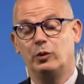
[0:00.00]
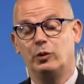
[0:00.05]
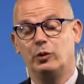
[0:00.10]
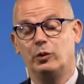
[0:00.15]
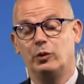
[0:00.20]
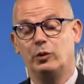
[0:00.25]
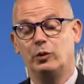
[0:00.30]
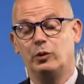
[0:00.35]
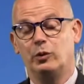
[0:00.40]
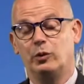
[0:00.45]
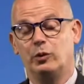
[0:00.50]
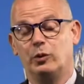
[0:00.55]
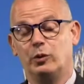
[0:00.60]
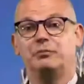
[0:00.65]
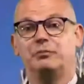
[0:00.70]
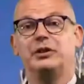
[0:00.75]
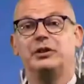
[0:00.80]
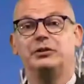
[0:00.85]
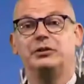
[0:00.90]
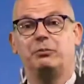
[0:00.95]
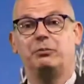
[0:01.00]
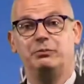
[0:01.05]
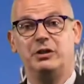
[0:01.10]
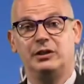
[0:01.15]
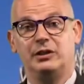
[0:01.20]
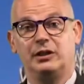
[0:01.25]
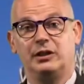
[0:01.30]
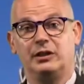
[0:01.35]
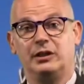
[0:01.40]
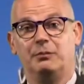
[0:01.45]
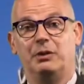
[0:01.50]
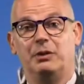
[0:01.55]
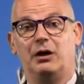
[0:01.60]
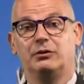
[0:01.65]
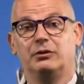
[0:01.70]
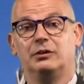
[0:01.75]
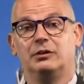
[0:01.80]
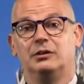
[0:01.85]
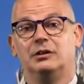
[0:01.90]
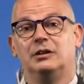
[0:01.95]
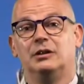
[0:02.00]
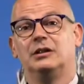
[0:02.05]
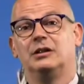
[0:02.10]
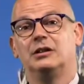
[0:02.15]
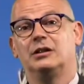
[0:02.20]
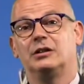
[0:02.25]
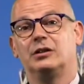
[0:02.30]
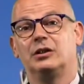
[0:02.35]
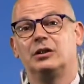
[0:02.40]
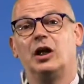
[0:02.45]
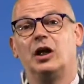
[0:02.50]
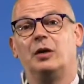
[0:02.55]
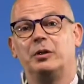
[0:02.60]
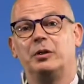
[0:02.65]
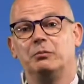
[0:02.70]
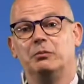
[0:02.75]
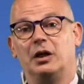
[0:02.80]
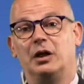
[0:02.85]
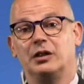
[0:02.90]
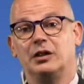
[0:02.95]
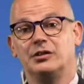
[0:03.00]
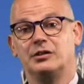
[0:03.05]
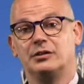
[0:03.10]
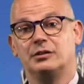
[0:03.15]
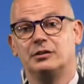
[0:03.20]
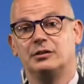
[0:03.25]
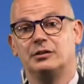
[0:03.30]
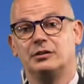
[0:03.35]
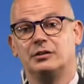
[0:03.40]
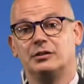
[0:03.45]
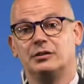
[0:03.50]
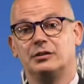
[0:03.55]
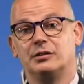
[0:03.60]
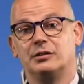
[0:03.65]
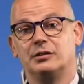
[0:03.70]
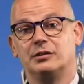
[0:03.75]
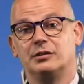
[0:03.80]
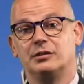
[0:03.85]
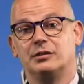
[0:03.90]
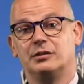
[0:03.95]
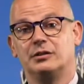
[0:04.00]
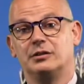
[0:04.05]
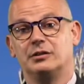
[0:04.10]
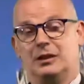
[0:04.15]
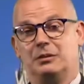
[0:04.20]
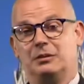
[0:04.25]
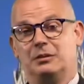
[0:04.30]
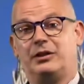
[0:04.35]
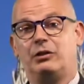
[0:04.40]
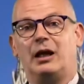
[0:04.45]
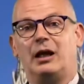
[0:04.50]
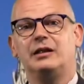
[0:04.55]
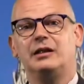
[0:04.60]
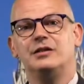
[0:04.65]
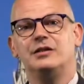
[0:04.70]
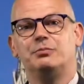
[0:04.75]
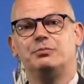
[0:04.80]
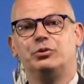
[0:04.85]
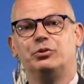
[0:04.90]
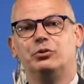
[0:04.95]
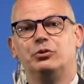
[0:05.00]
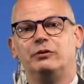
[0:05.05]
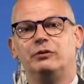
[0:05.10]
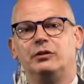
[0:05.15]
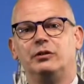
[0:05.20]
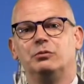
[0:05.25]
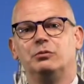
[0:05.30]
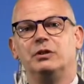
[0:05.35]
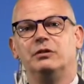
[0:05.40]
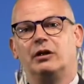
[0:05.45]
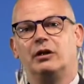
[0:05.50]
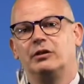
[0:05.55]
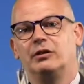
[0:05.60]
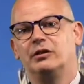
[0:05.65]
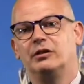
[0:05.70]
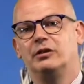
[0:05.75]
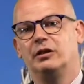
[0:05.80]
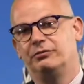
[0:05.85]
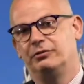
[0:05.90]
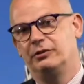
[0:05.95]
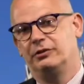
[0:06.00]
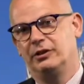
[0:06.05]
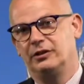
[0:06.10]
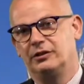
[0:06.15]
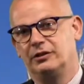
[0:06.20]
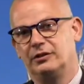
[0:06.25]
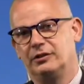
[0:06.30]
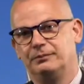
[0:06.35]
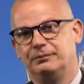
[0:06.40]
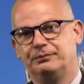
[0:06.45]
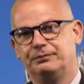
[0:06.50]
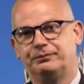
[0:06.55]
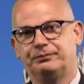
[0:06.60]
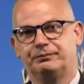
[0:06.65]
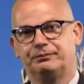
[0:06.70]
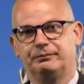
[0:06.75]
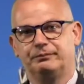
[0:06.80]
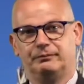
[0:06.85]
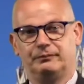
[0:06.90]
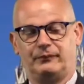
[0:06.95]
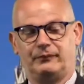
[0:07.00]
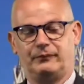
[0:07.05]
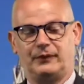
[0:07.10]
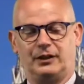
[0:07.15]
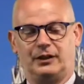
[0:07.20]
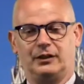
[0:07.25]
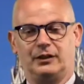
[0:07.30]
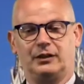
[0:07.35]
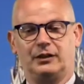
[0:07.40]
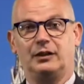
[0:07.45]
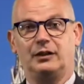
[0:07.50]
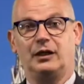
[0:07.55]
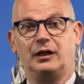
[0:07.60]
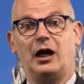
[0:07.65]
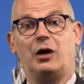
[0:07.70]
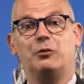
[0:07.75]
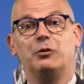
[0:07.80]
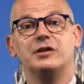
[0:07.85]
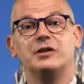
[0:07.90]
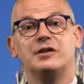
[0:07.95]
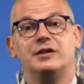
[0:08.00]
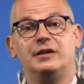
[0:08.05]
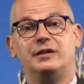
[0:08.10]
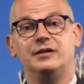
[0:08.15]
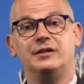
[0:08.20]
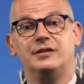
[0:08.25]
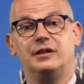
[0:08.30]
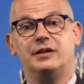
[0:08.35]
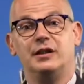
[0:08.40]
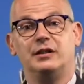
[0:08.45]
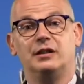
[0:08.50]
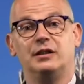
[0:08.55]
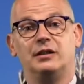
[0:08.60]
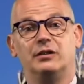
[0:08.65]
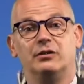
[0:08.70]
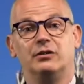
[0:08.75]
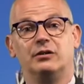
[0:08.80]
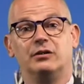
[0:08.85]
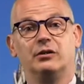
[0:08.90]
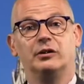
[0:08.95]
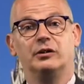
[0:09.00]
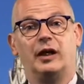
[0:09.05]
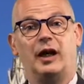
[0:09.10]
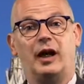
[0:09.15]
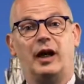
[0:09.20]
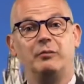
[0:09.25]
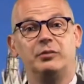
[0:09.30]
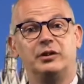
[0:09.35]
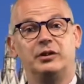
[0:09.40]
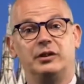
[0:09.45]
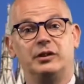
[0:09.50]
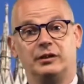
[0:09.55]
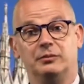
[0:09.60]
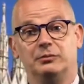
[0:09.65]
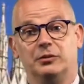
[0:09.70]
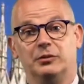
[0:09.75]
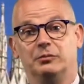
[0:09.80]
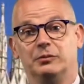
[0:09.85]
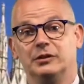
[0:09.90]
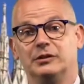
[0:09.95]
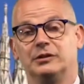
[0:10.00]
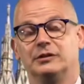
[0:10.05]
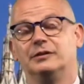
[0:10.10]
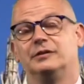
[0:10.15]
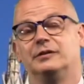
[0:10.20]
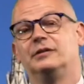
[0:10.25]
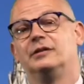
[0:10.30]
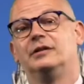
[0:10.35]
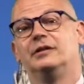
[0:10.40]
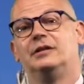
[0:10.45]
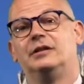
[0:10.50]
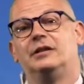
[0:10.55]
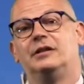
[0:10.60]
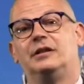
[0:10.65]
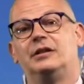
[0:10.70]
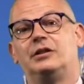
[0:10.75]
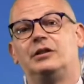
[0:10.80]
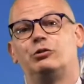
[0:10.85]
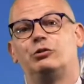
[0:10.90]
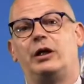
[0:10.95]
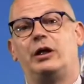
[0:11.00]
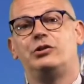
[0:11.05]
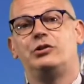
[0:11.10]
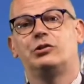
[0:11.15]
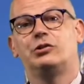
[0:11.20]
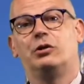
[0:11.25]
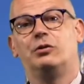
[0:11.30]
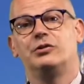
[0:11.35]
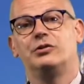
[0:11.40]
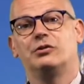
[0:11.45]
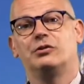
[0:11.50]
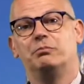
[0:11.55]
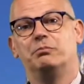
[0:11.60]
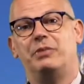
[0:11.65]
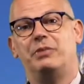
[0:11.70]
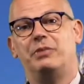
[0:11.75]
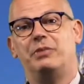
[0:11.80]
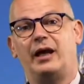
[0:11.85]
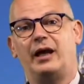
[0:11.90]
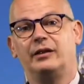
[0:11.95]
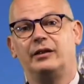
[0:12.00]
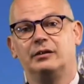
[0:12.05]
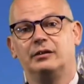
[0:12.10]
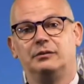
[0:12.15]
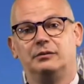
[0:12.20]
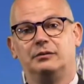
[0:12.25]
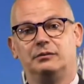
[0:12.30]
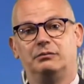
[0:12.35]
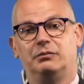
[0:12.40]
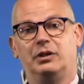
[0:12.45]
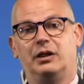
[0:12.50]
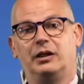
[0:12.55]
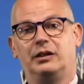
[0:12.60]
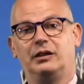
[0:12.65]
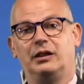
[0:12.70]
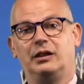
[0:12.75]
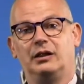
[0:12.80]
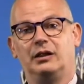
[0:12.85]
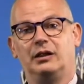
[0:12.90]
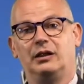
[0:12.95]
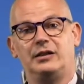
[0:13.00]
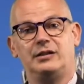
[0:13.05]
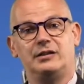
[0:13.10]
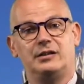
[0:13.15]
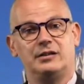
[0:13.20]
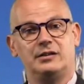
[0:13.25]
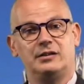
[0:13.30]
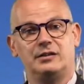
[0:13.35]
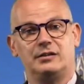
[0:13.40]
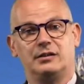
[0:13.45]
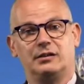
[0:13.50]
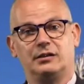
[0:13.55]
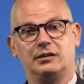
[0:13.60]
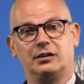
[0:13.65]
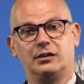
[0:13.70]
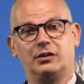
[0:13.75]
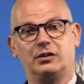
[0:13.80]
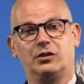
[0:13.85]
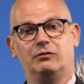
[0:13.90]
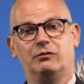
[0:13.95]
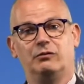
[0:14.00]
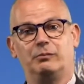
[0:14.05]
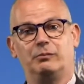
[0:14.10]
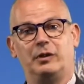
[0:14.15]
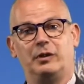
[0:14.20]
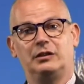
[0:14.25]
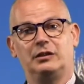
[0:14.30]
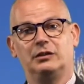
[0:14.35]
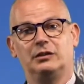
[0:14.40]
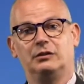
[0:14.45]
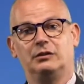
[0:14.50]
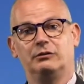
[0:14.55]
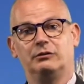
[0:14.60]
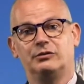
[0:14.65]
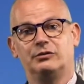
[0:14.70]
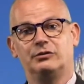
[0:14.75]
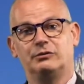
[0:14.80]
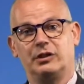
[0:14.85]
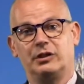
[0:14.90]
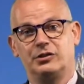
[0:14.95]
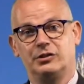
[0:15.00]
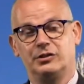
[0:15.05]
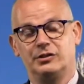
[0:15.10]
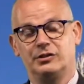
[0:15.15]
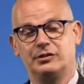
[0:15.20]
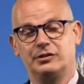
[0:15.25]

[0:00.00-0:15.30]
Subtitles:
pretty optimistic about the coming months, but the reality is proving to be very different. Our cities in Italy are empty at the moment. Trade shows are banned by the latest governmental restrictions.